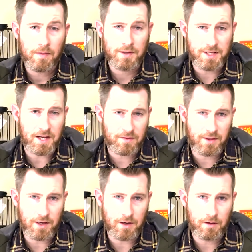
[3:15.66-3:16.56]
The second
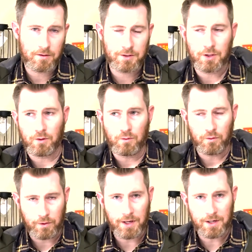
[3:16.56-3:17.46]
thing, so
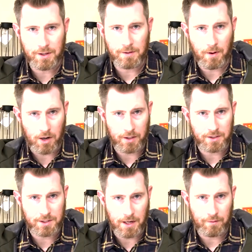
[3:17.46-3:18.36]
related to the
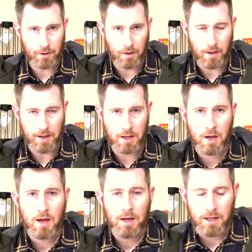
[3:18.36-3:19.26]
pockets that I really like,
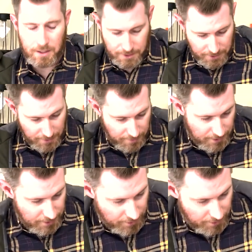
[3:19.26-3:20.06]
is these